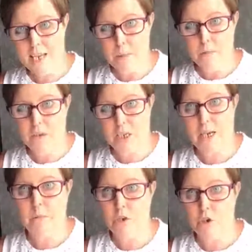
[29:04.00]
type of
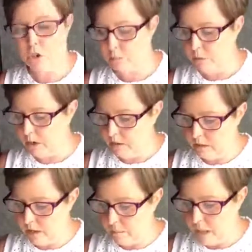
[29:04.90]
seam adjustment in
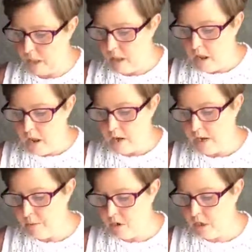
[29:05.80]
there
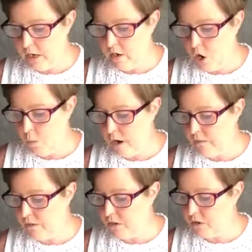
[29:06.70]
Keep a clear note on
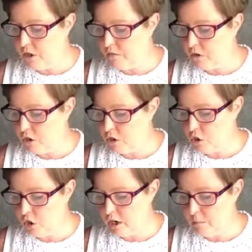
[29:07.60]
everything you've done so
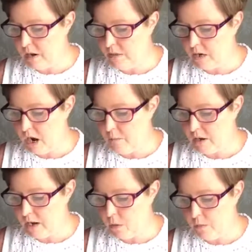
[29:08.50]
you can make the garment
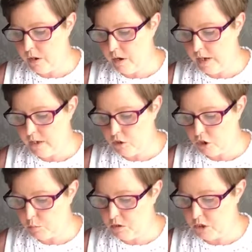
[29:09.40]
again without any
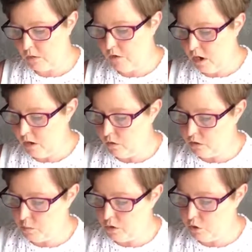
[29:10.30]
adjustments. If you aren't going
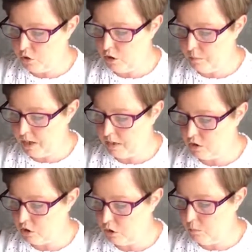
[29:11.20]
to be using your patterns
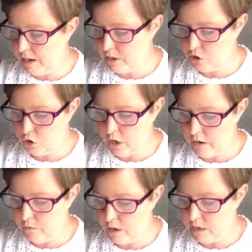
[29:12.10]
soon, make sure you
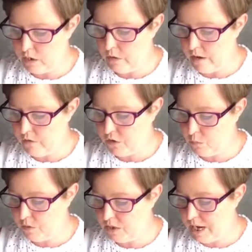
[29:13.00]
have written down
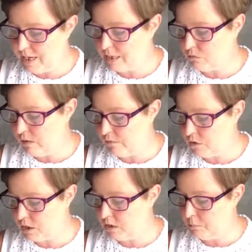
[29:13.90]
everything with dates,
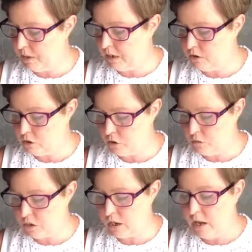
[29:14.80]
references to patterns
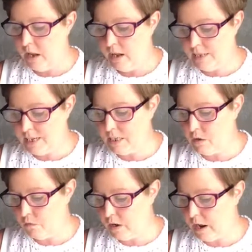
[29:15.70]
used. It's easy to
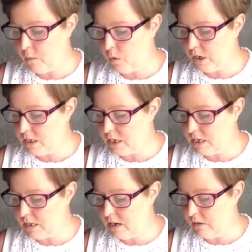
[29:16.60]
forget what you
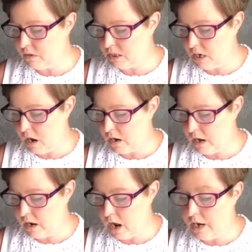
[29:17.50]
did and then have to start
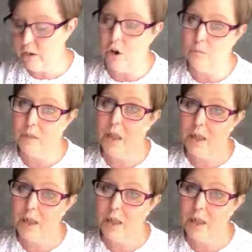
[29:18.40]
again. I know,